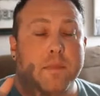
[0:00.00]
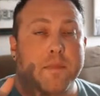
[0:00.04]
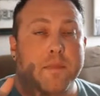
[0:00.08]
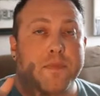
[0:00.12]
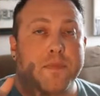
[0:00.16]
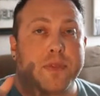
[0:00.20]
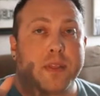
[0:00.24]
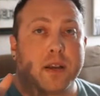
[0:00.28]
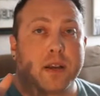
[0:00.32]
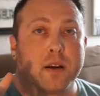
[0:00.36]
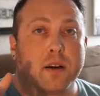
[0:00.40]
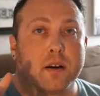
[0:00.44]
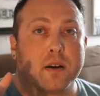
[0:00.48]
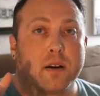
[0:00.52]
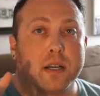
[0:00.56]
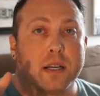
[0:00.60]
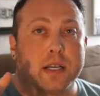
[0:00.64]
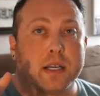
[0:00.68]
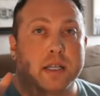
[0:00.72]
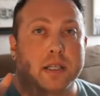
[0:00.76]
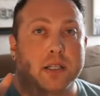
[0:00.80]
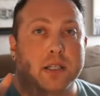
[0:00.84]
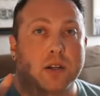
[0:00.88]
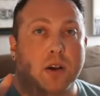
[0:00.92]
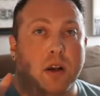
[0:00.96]
There
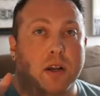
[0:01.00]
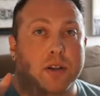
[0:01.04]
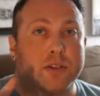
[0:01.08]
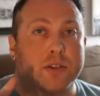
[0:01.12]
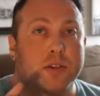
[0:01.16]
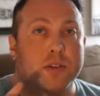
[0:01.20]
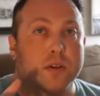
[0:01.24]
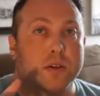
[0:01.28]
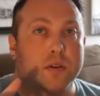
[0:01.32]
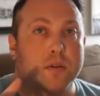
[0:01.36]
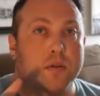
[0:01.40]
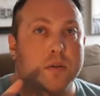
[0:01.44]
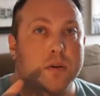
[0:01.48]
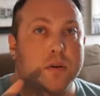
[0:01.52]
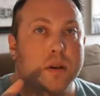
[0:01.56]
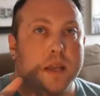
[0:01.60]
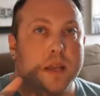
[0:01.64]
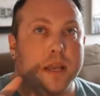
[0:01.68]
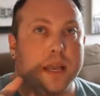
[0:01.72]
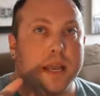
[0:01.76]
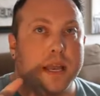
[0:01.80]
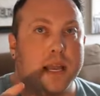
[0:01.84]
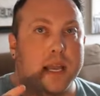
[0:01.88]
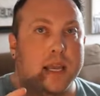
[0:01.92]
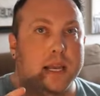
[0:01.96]
is also
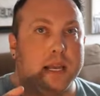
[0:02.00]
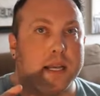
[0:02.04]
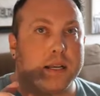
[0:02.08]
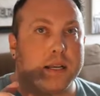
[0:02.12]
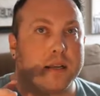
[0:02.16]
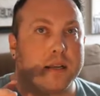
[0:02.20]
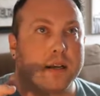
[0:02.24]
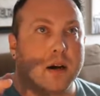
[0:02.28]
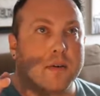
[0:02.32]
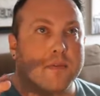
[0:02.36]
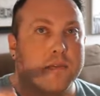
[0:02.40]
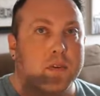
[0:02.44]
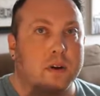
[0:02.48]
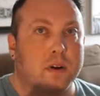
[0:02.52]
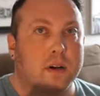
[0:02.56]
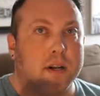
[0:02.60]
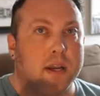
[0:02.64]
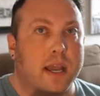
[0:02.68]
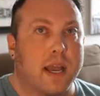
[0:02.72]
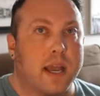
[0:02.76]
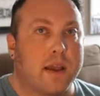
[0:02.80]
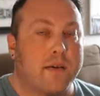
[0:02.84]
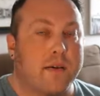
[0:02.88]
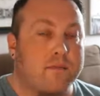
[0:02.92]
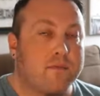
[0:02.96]
a
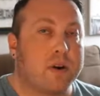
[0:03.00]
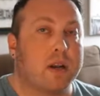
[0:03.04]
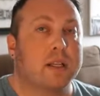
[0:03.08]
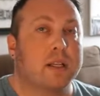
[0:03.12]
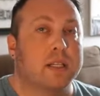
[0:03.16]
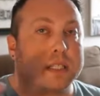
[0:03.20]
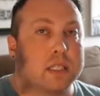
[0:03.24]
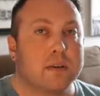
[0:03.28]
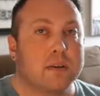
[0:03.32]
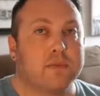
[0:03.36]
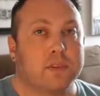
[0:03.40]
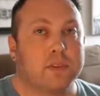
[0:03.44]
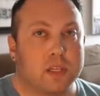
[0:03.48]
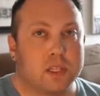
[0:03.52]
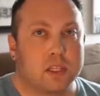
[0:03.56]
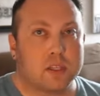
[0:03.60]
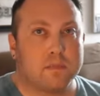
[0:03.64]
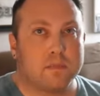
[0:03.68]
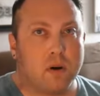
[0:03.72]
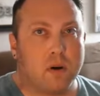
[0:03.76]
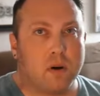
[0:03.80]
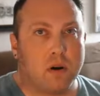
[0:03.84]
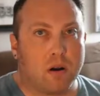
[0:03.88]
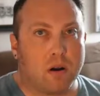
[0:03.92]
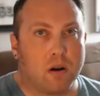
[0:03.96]
relatively
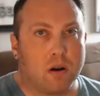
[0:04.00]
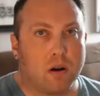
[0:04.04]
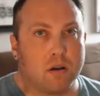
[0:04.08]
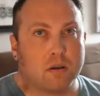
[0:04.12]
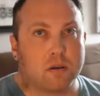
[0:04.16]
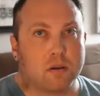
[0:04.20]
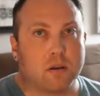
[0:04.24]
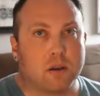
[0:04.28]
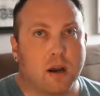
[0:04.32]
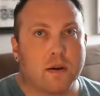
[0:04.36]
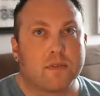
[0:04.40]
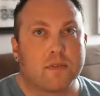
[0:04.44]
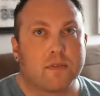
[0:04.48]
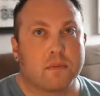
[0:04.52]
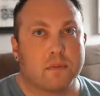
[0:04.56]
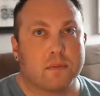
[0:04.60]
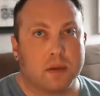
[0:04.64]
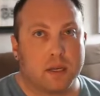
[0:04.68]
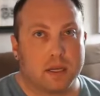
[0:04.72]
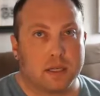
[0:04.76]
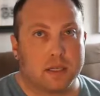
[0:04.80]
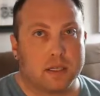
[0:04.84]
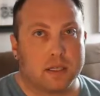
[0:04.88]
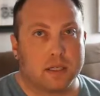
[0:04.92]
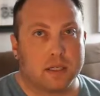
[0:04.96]
small
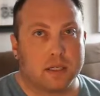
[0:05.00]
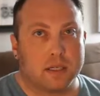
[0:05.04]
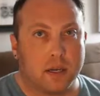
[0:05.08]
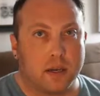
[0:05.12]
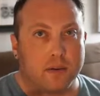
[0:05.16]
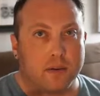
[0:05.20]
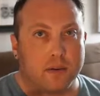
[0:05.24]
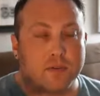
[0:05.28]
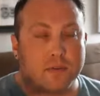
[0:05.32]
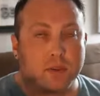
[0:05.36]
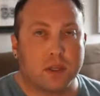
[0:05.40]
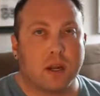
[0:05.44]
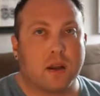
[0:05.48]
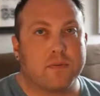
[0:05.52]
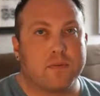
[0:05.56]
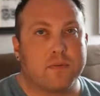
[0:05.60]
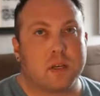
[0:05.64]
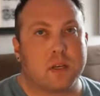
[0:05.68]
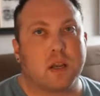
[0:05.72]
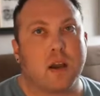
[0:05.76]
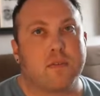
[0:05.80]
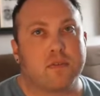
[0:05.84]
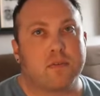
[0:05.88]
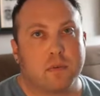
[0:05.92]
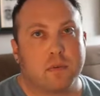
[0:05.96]
government, Philadelphia
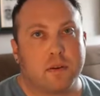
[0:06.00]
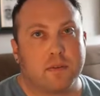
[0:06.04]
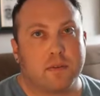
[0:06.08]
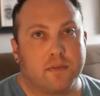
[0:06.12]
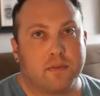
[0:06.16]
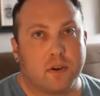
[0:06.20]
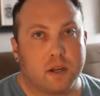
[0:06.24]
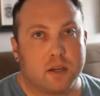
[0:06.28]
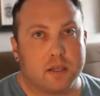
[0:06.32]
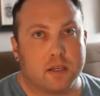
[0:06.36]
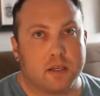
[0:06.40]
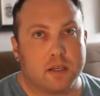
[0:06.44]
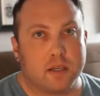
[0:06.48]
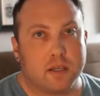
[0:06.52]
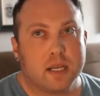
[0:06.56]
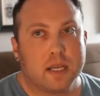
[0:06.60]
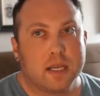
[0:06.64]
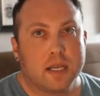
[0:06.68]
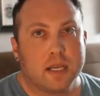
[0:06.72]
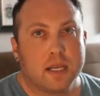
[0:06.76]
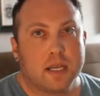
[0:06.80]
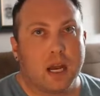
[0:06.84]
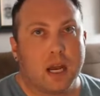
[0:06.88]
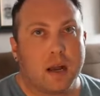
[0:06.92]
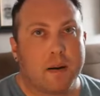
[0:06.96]
government fund,
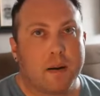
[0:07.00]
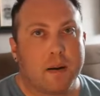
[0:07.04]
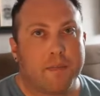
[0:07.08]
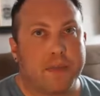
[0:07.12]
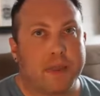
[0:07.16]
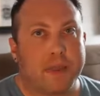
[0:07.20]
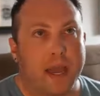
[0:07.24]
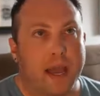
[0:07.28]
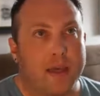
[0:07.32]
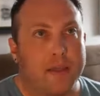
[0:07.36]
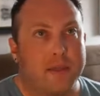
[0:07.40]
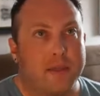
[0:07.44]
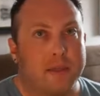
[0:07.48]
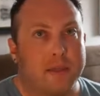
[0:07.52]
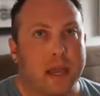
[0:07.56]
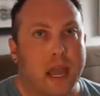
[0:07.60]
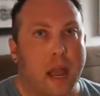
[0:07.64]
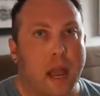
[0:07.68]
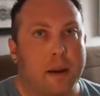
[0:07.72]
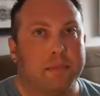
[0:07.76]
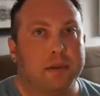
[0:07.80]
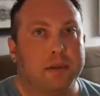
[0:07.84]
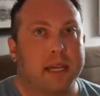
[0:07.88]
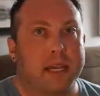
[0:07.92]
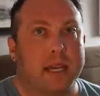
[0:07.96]
that the
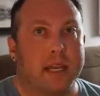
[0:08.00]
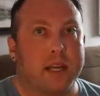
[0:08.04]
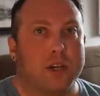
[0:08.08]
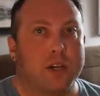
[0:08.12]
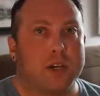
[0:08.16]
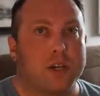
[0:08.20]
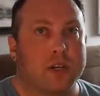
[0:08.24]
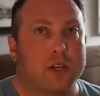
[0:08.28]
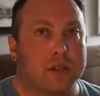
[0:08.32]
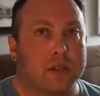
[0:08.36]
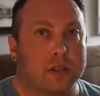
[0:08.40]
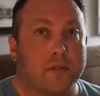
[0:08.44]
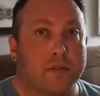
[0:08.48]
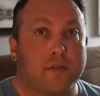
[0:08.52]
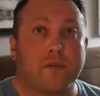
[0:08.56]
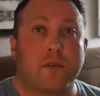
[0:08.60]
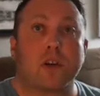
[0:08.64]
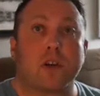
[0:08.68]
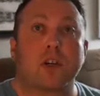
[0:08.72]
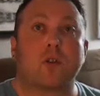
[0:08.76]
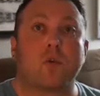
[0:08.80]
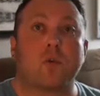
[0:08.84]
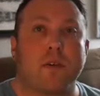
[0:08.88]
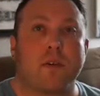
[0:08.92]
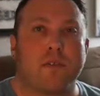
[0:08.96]

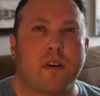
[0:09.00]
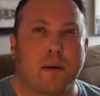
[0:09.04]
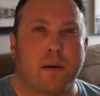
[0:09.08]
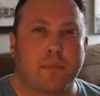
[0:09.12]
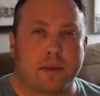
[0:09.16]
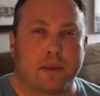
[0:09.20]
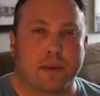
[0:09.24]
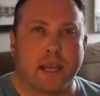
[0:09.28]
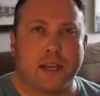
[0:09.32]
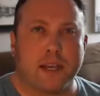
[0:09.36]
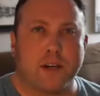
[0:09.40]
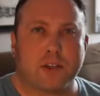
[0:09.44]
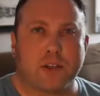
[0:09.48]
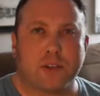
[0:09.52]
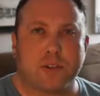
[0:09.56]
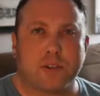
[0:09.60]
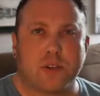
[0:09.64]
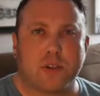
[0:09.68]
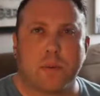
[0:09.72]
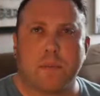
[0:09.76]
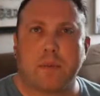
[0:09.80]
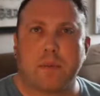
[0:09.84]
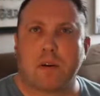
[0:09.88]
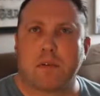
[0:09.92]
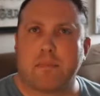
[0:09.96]
first wave of applications
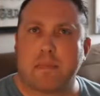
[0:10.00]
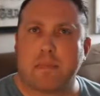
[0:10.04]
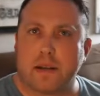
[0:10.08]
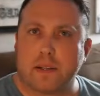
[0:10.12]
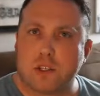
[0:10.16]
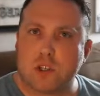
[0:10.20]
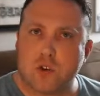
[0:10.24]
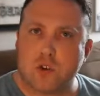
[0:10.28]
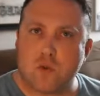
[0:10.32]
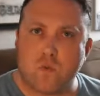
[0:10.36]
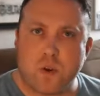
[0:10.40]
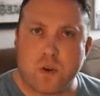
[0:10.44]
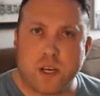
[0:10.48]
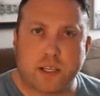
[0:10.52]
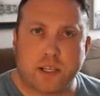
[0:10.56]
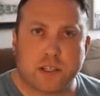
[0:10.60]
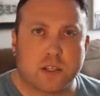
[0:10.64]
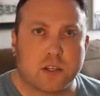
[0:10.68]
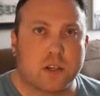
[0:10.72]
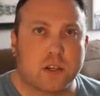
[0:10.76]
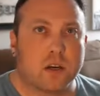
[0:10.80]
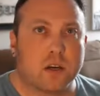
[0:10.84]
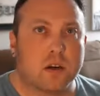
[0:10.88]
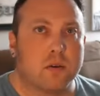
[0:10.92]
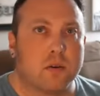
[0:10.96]
opened up about 2 weeks
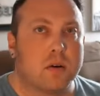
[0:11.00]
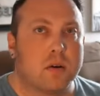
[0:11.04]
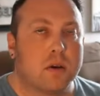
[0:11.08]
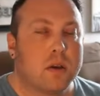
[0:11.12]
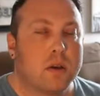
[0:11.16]
ago.